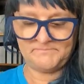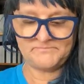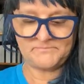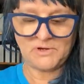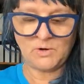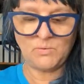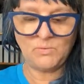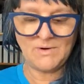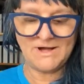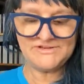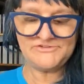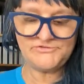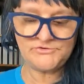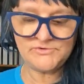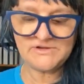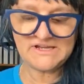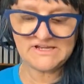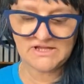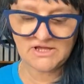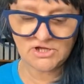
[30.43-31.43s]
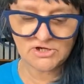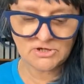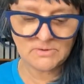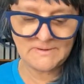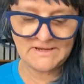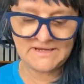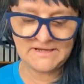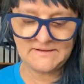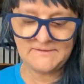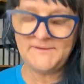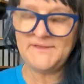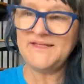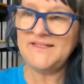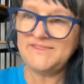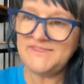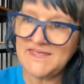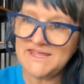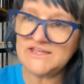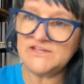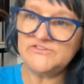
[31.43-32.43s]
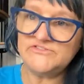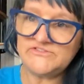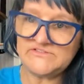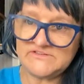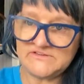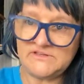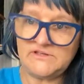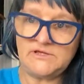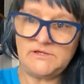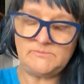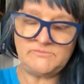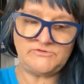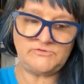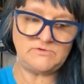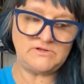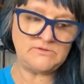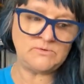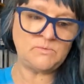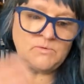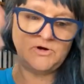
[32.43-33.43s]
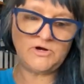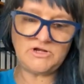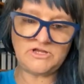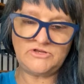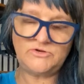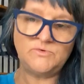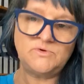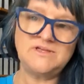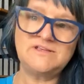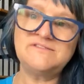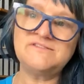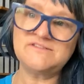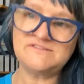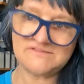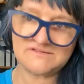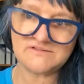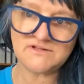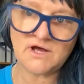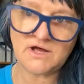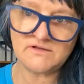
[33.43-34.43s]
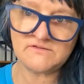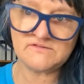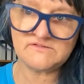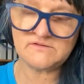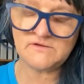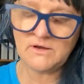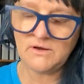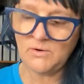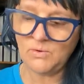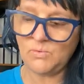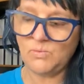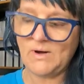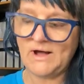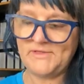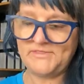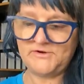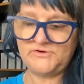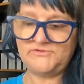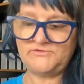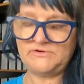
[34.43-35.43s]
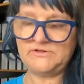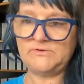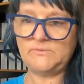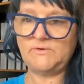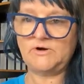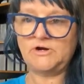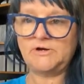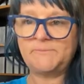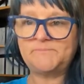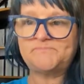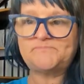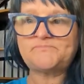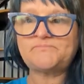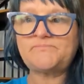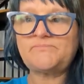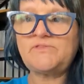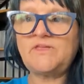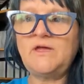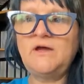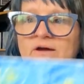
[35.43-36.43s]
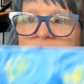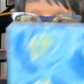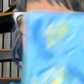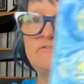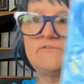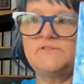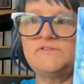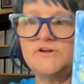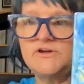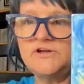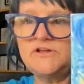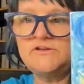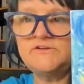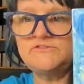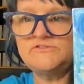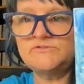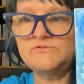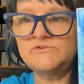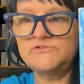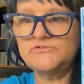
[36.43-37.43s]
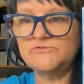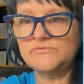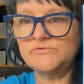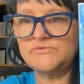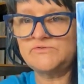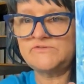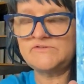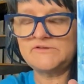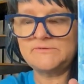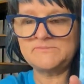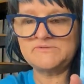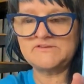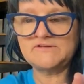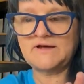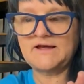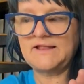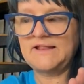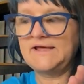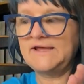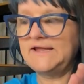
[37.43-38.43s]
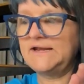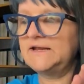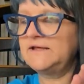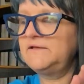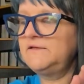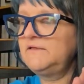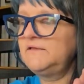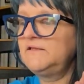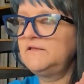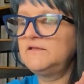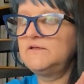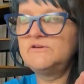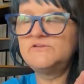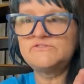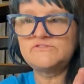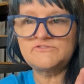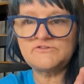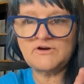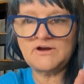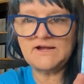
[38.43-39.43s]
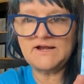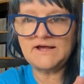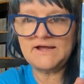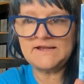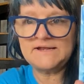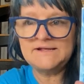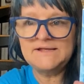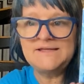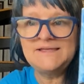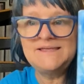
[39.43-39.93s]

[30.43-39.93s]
once you get it going, they can just keep doing the work and you can discuss while they're doing the work. All right, so they're going to do a Jerusalem skyline starry night.